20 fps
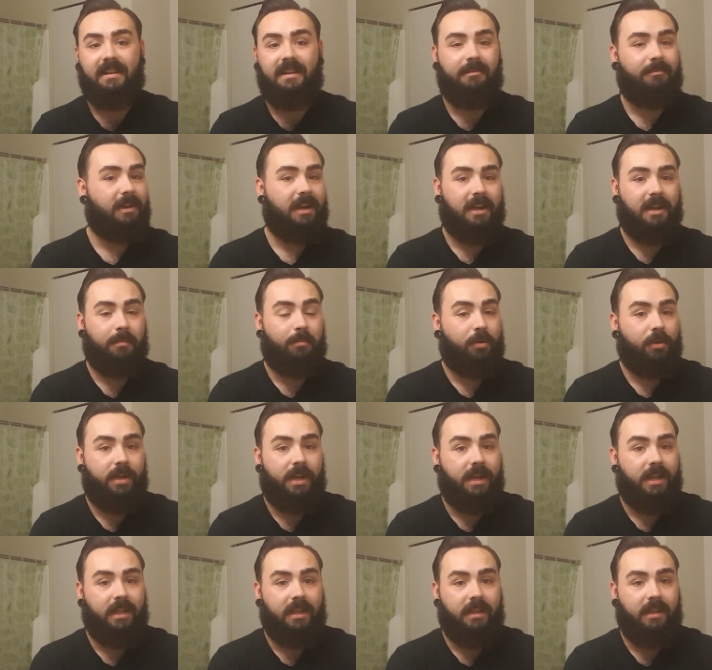not going to put
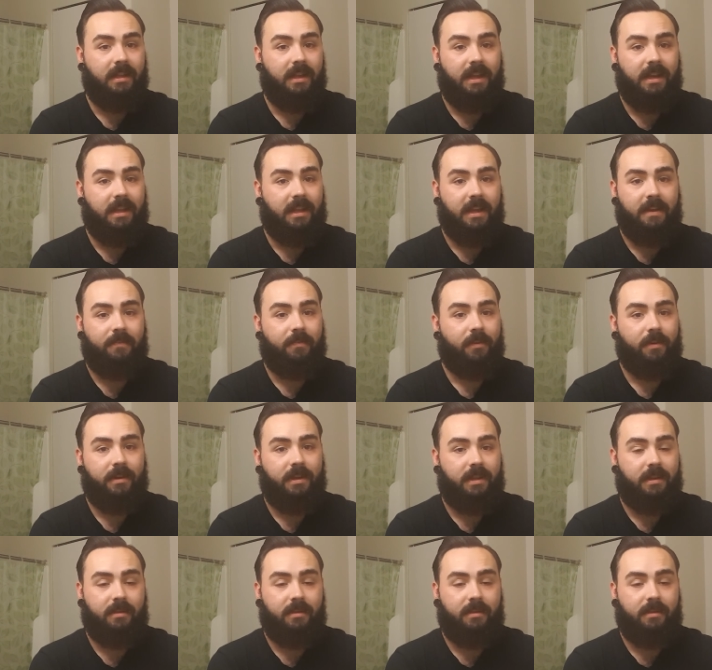any effort